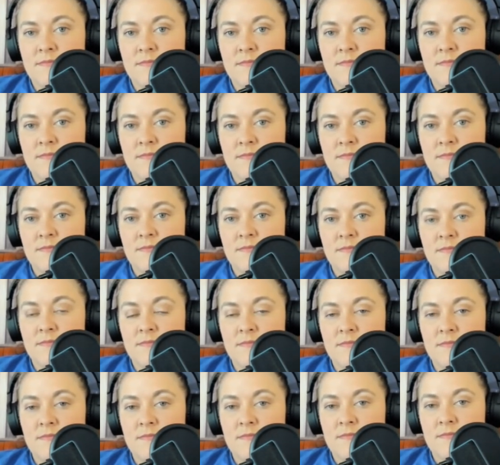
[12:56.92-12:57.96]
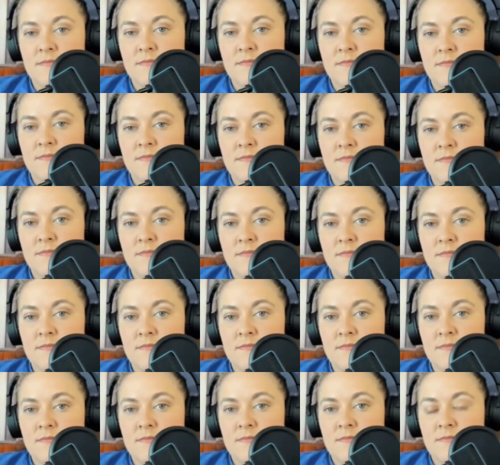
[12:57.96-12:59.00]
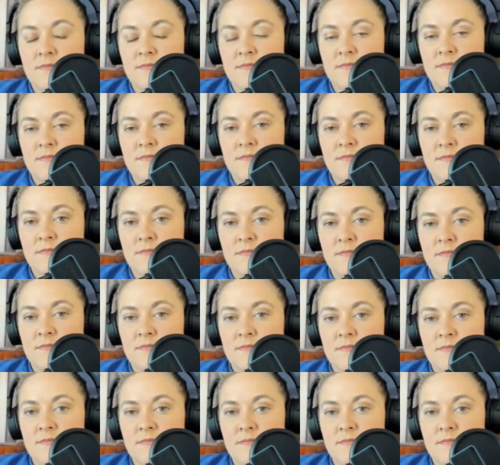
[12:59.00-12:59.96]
(silent)